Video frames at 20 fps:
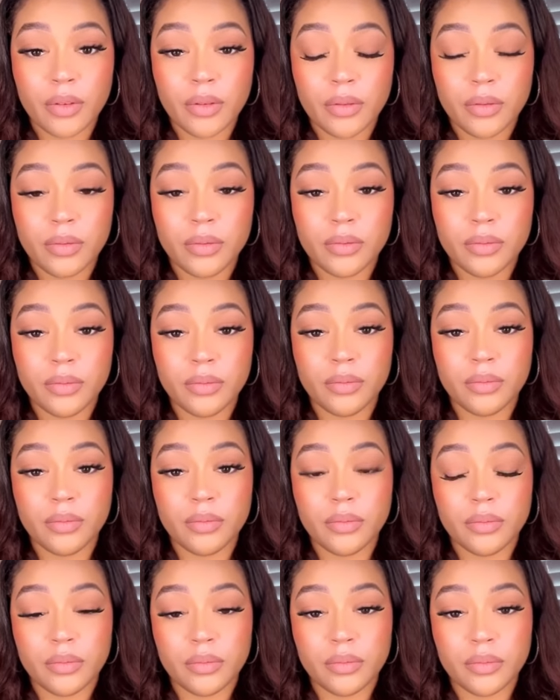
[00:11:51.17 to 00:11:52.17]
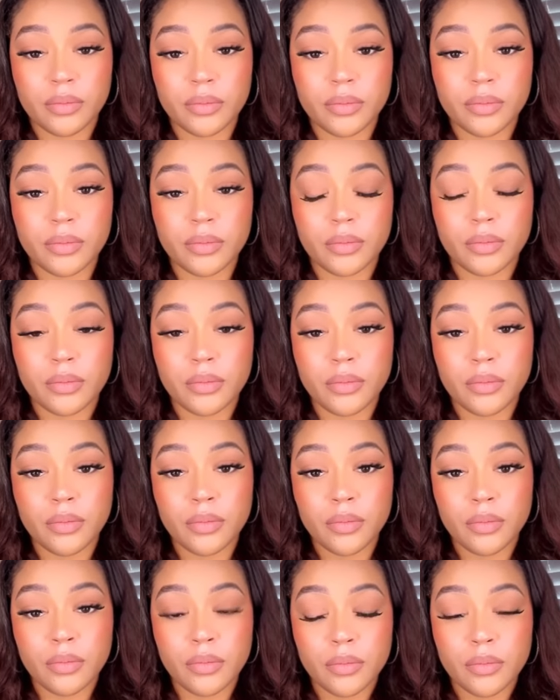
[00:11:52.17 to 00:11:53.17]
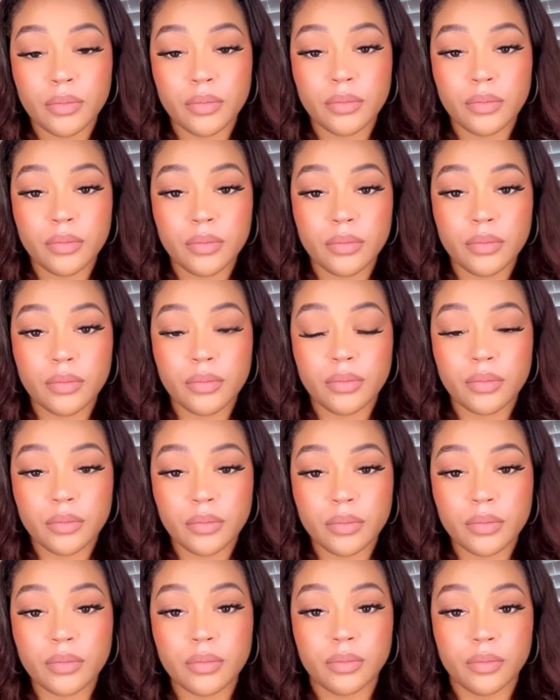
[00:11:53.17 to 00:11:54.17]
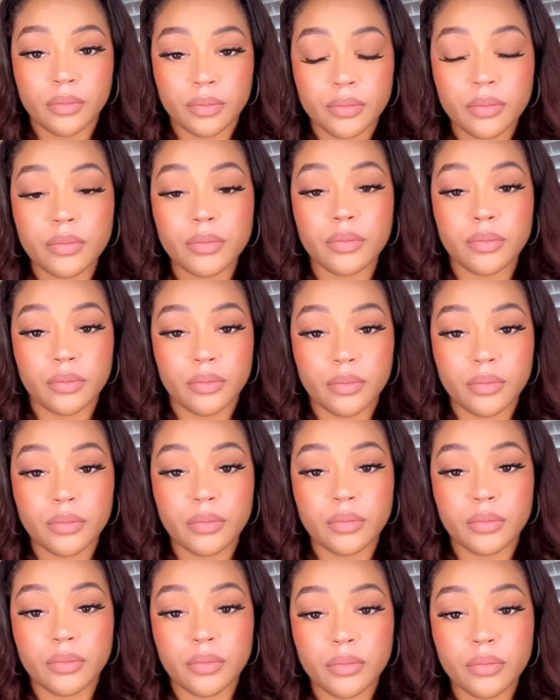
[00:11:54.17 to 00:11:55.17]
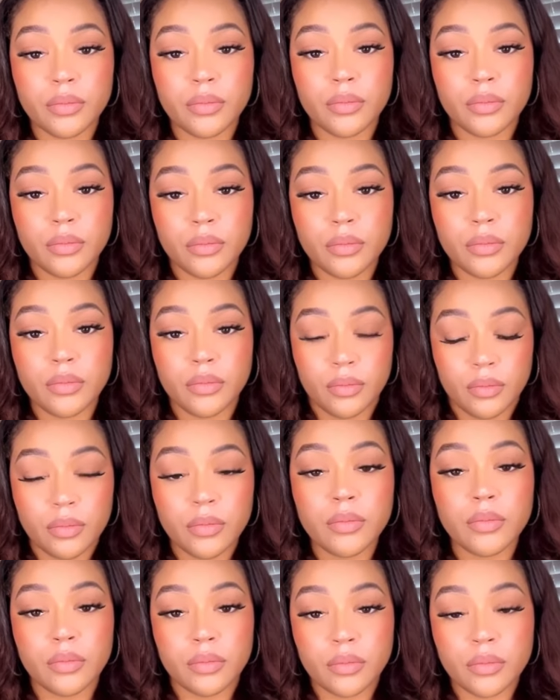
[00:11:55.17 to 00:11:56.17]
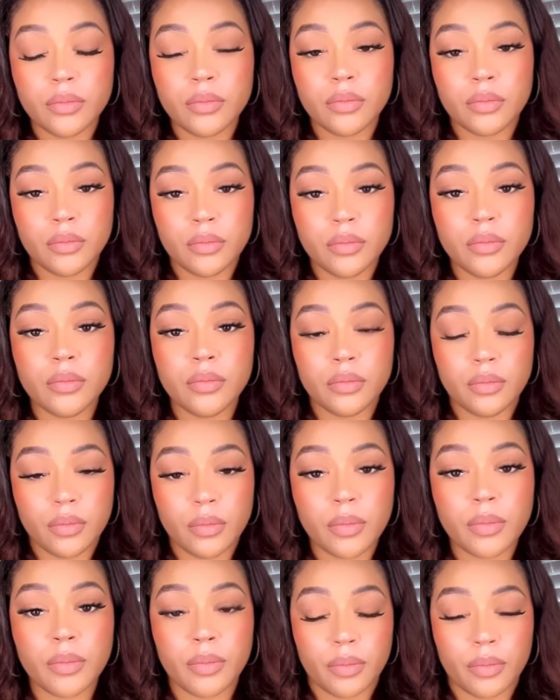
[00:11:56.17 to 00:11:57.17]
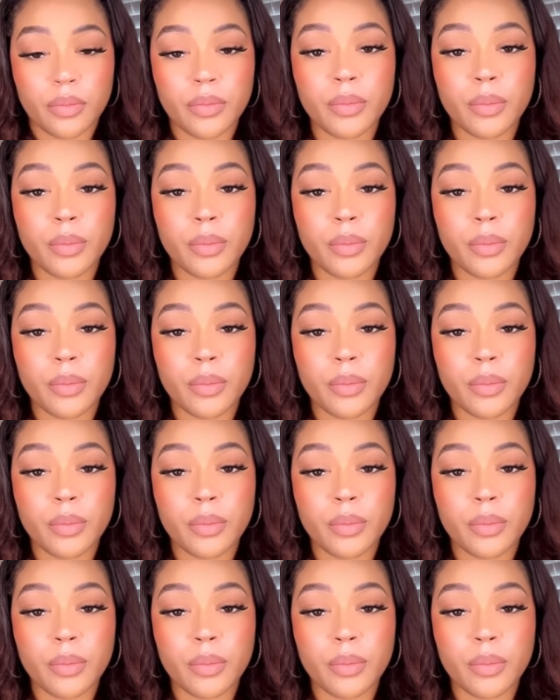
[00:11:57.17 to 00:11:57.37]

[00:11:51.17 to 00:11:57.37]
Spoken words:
The person shown says nothing.